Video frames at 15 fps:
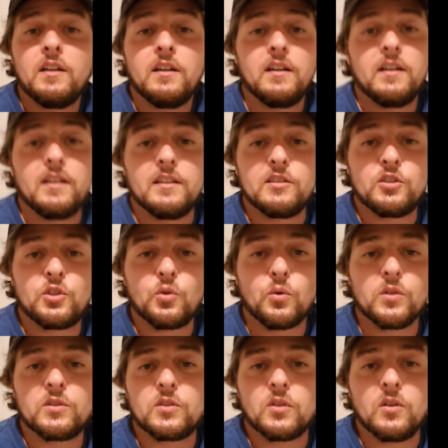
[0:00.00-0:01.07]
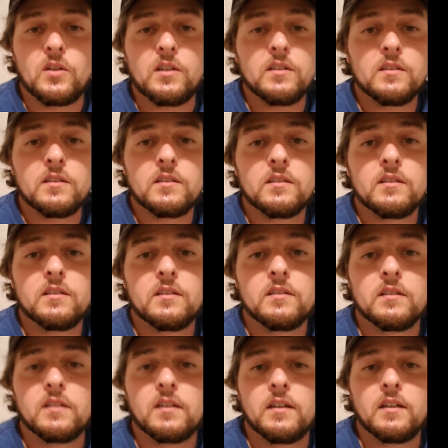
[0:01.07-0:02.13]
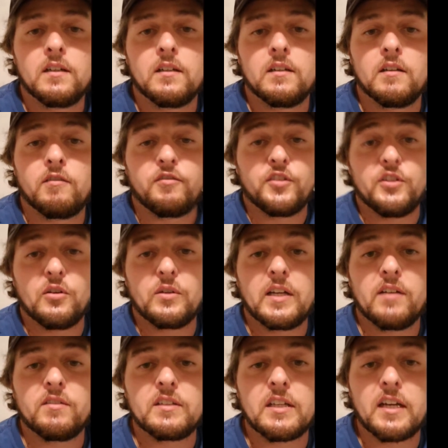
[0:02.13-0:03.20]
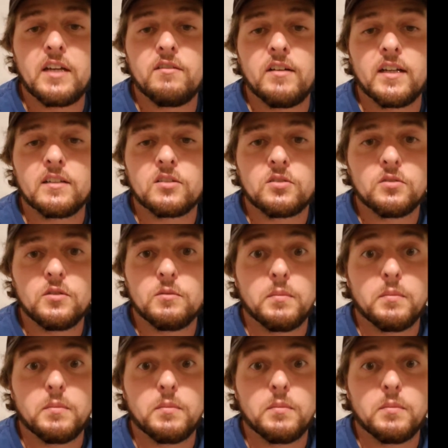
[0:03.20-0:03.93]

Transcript: and shorts on. If you don't have a Tyvek suit,